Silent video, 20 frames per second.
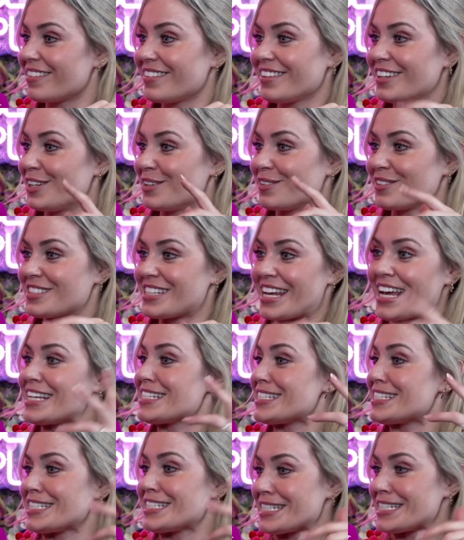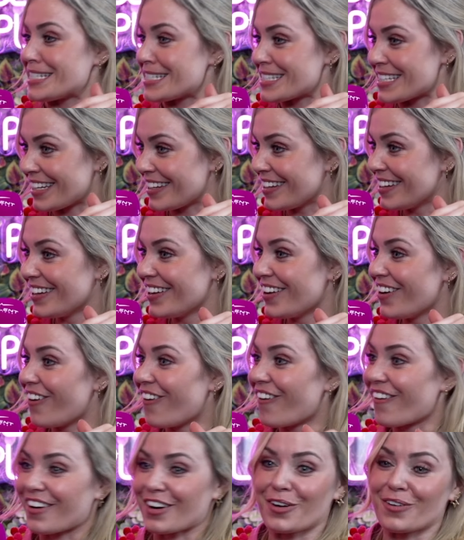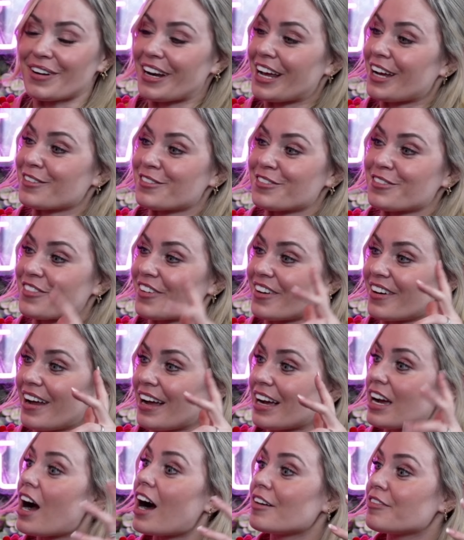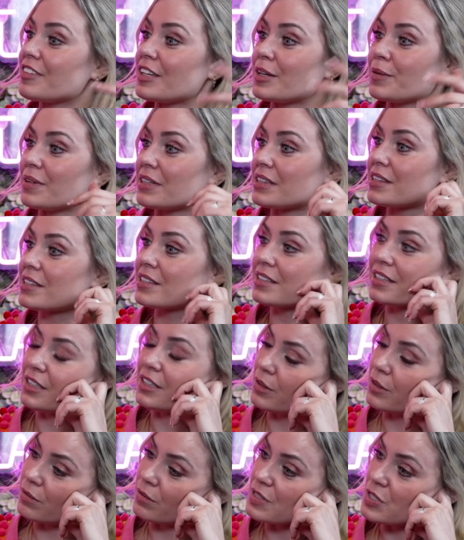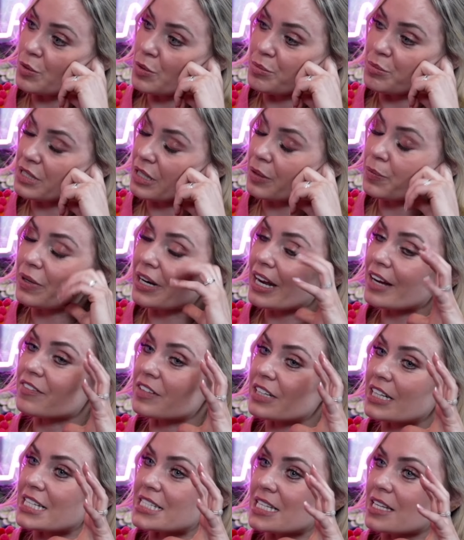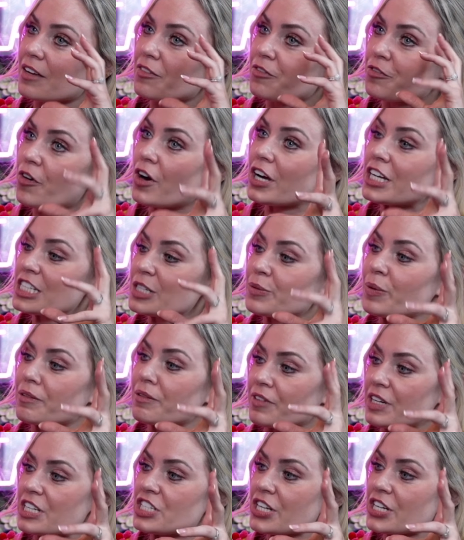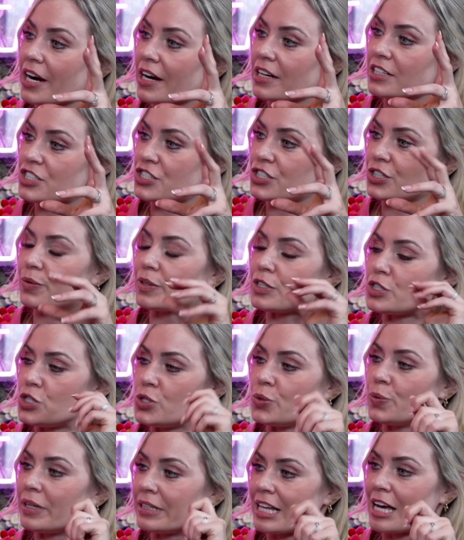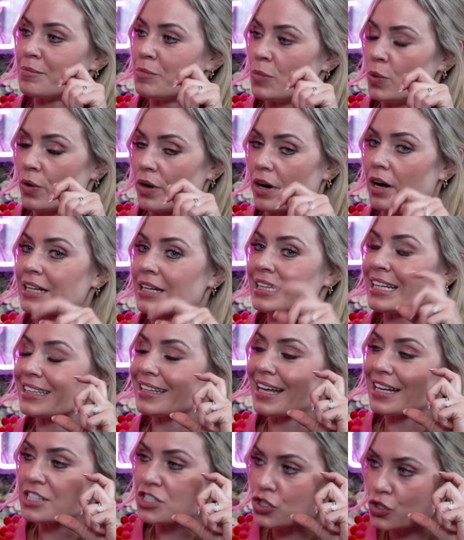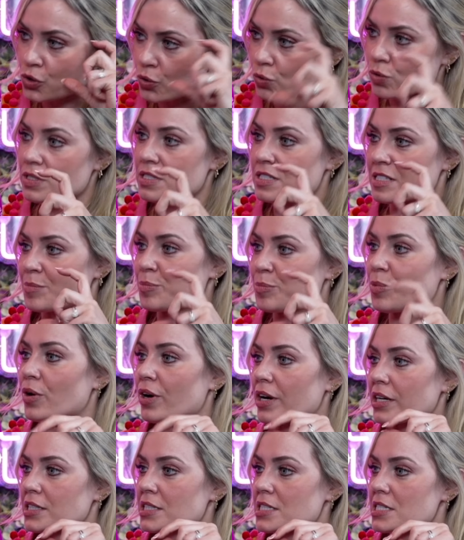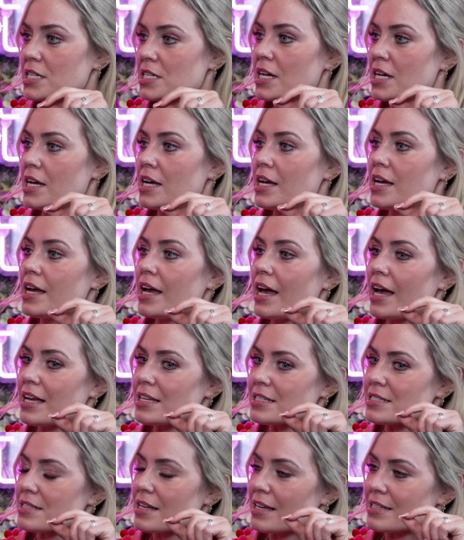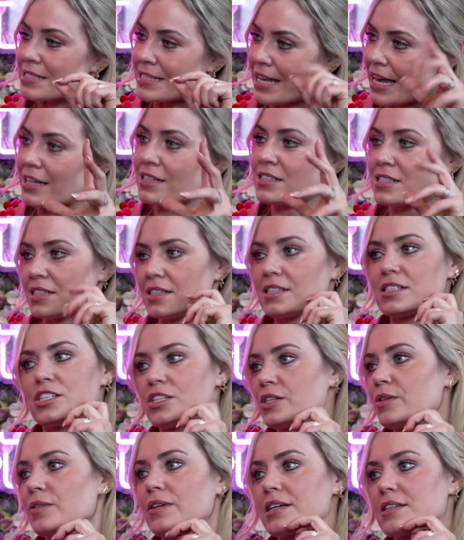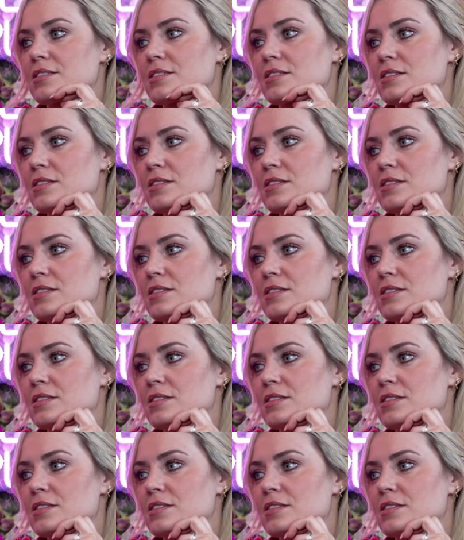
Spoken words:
to AC/DC, or going out for a coffee with, somebody, whatever it is, finding what recharges you and doing that more. I think that's just as important as getting to the to-do list.